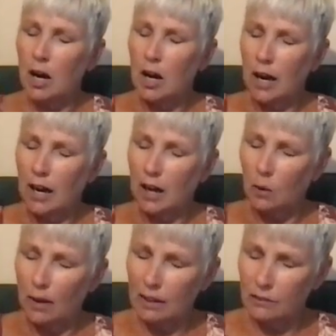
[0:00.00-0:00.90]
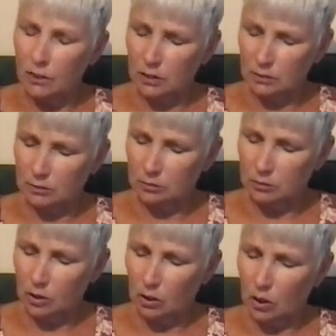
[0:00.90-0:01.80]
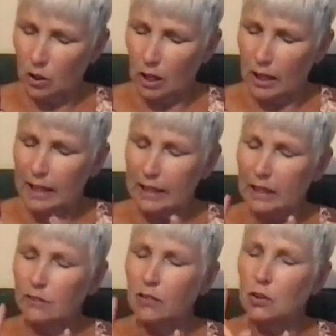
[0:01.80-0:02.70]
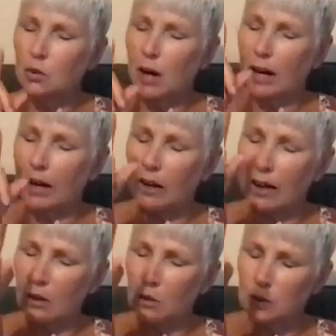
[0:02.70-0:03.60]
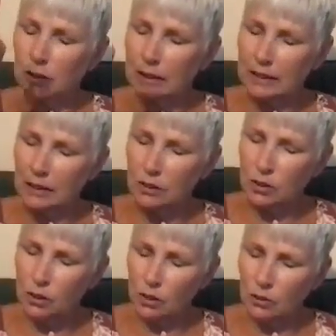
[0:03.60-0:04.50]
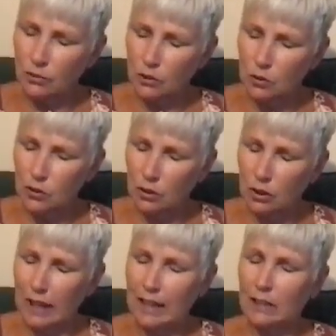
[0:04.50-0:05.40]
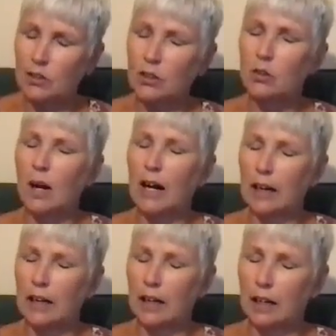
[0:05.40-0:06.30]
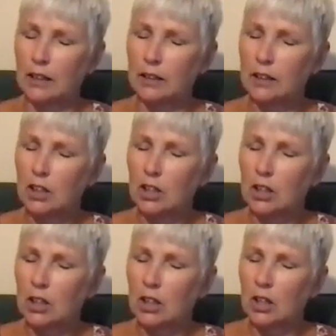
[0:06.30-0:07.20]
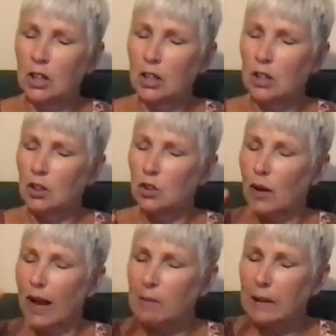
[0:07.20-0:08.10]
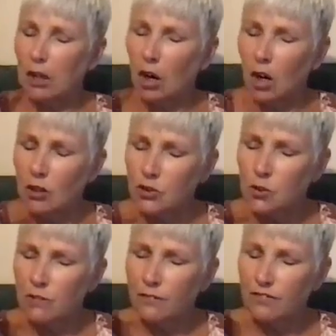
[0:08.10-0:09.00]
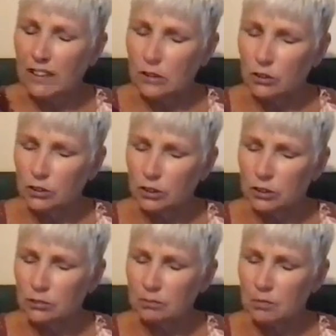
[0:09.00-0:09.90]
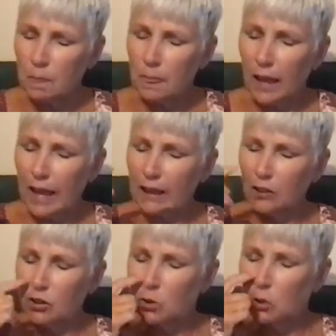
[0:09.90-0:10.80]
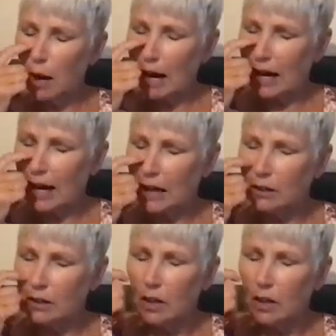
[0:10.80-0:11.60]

However, if you are out into your future and you are grabbing onto fears and you are